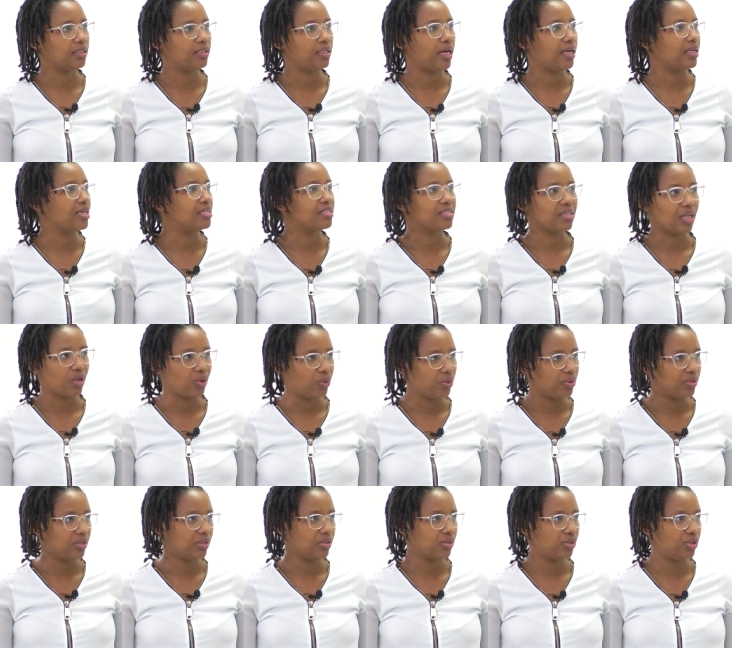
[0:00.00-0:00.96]
Kenyans
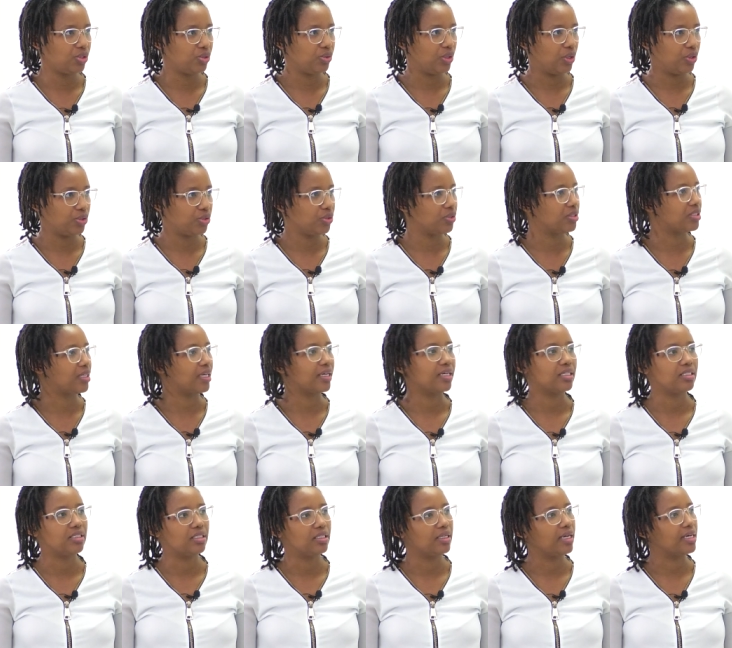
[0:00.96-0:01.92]
alone, because we're also
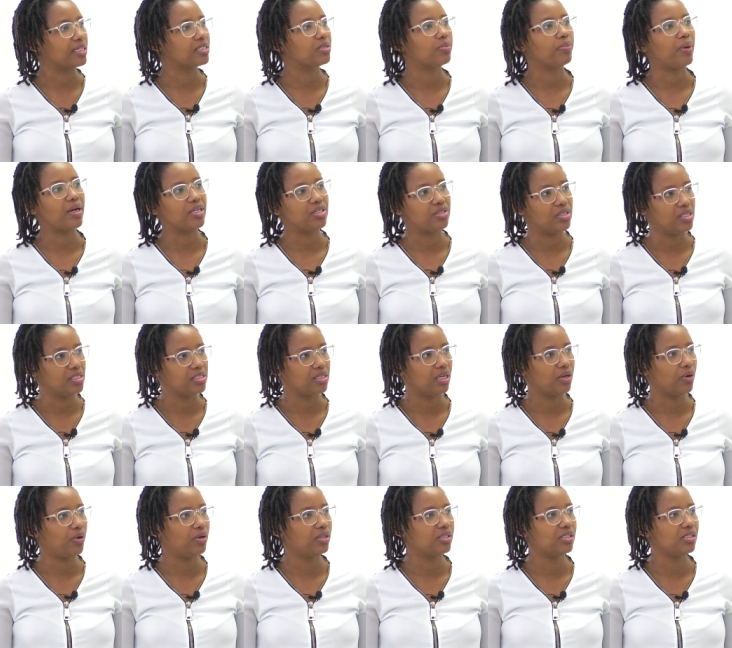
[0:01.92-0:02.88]
targeting expatriates,
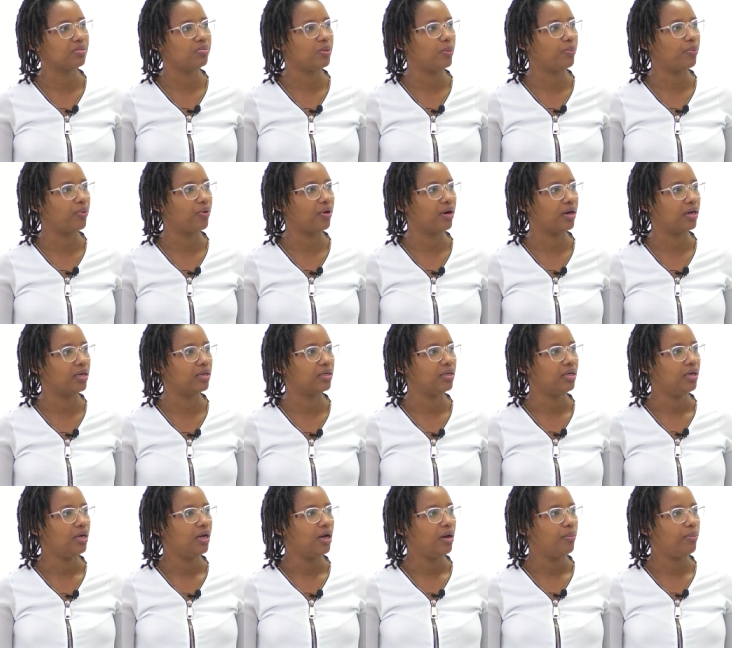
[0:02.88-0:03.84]
and all these people
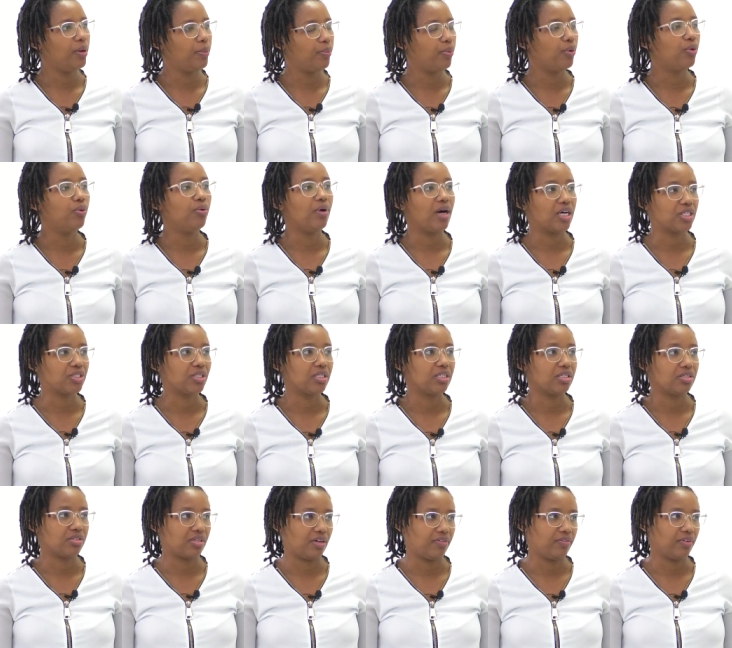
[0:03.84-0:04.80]
are people who
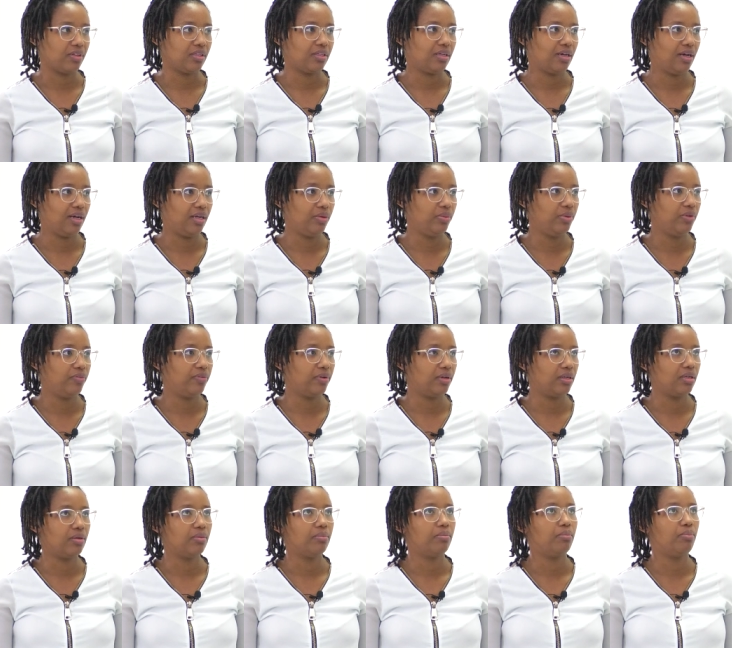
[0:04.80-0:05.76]
actually travel. And mm.
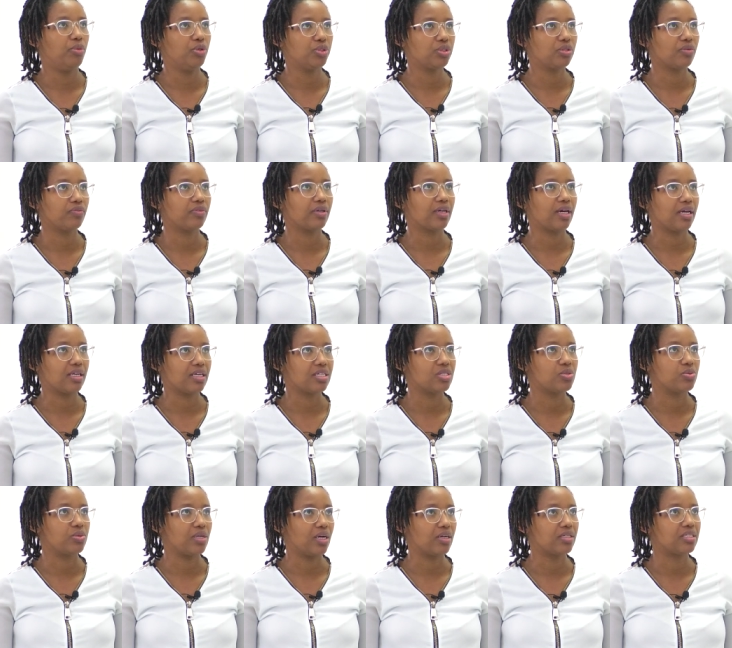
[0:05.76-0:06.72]
even most of the
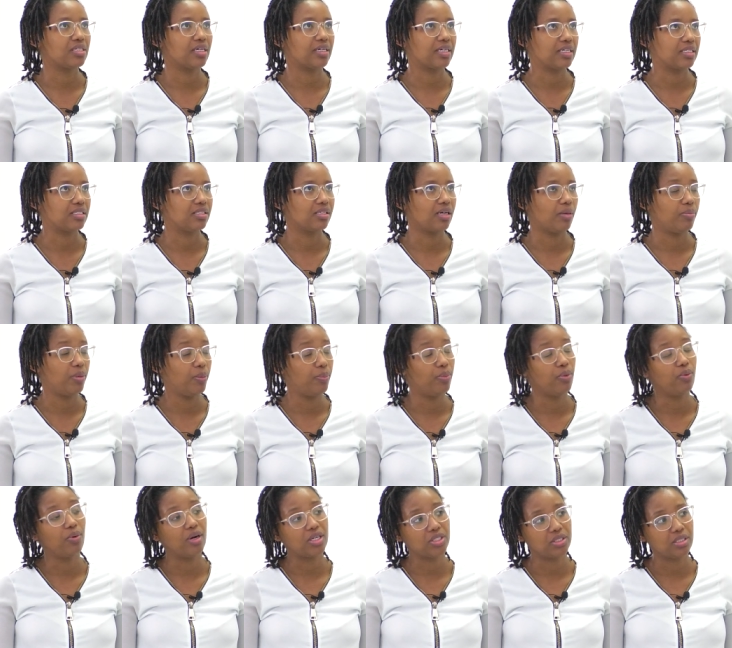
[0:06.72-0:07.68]
Kenyans we are targeting are
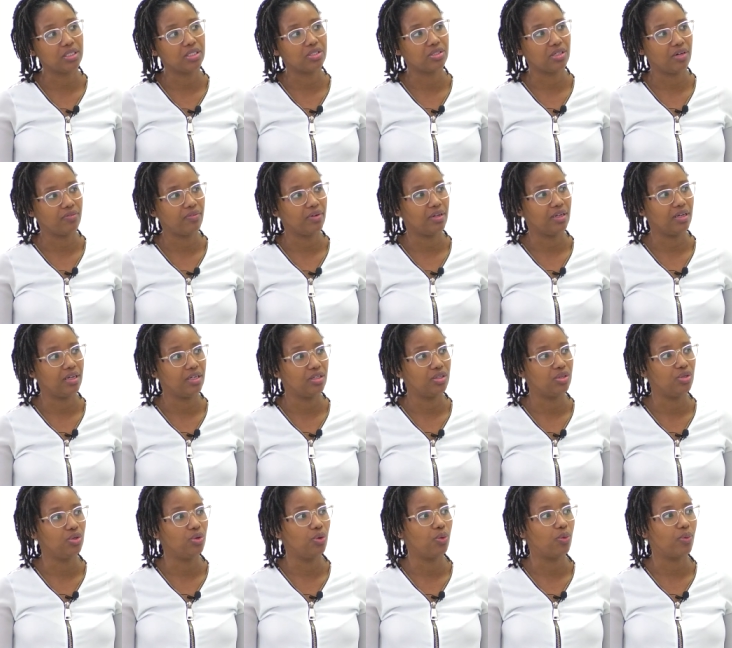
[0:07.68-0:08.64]
people who actually travel
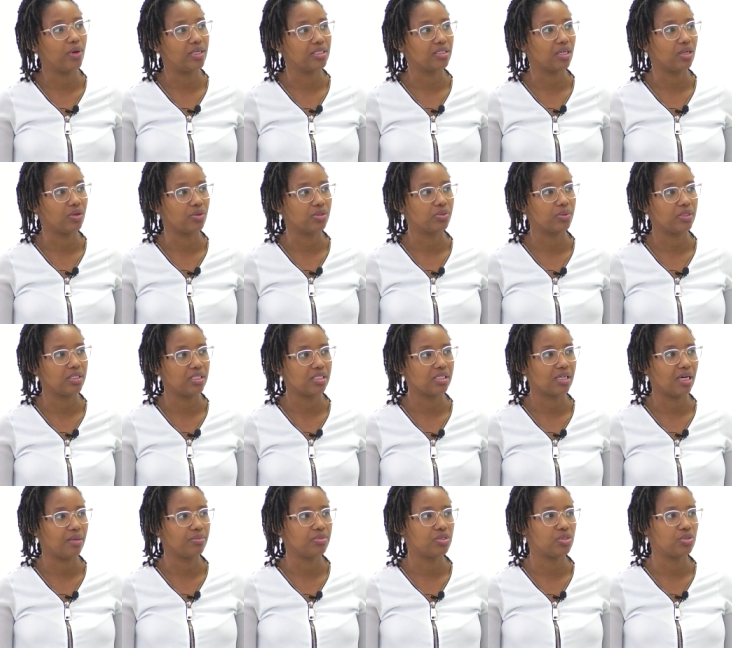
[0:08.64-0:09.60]
and know quite a lot when
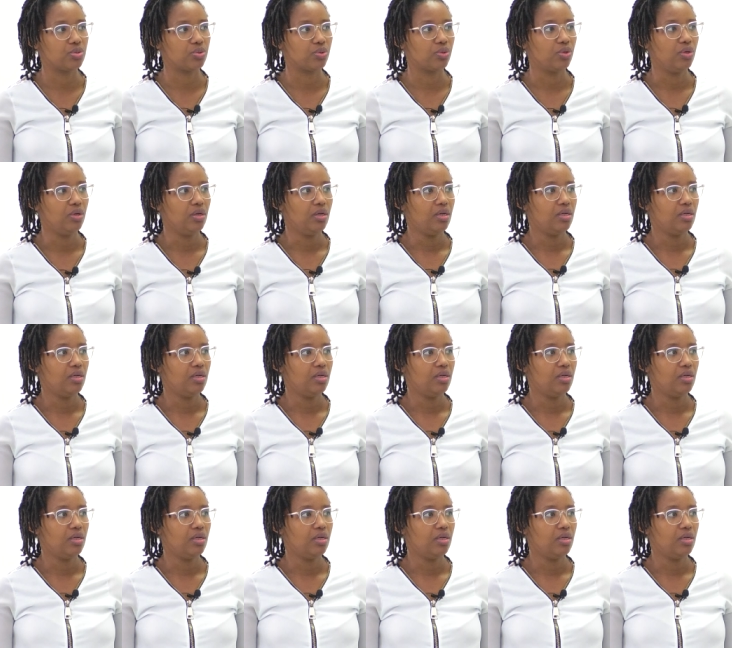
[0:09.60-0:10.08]
it comes to